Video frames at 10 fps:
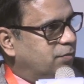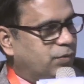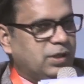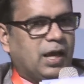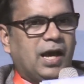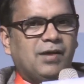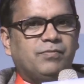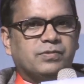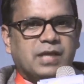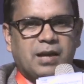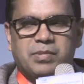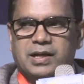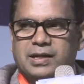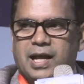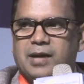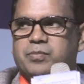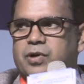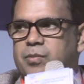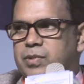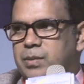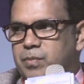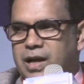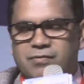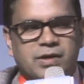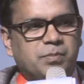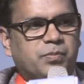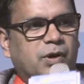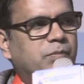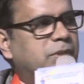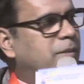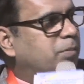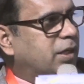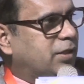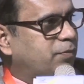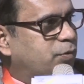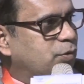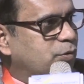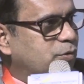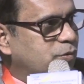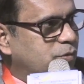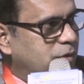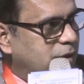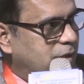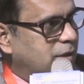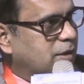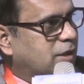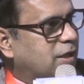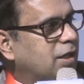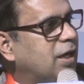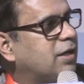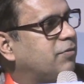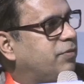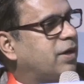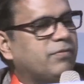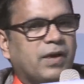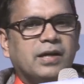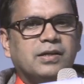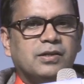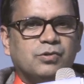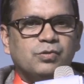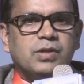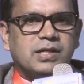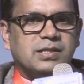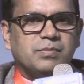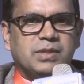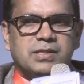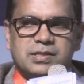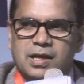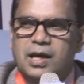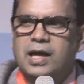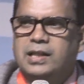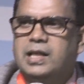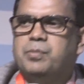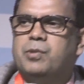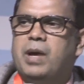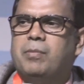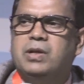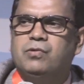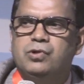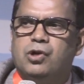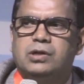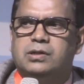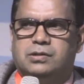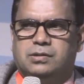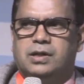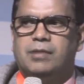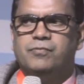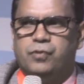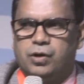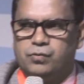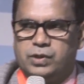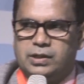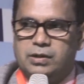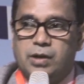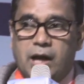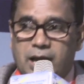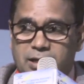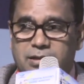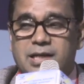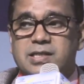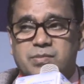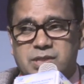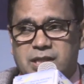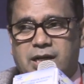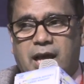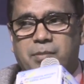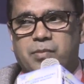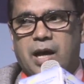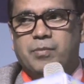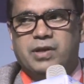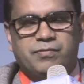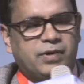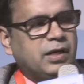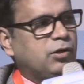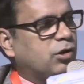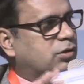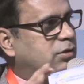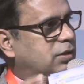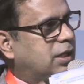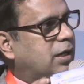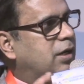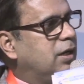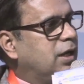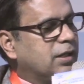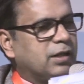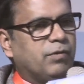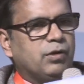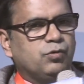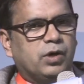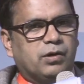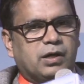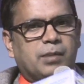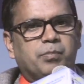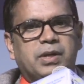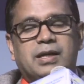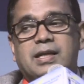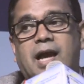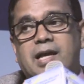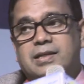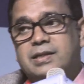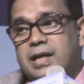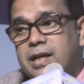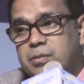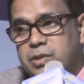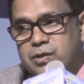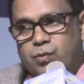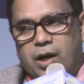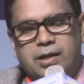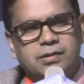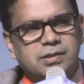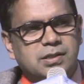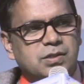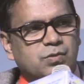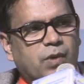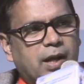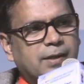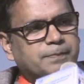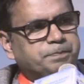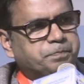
we have cyber attack problem, malware problem, but if you create a fear factor to the SMEs, they probably would not come forward. And the SMEs that I'm referring, not the one who are completely IT enabled one. This is one.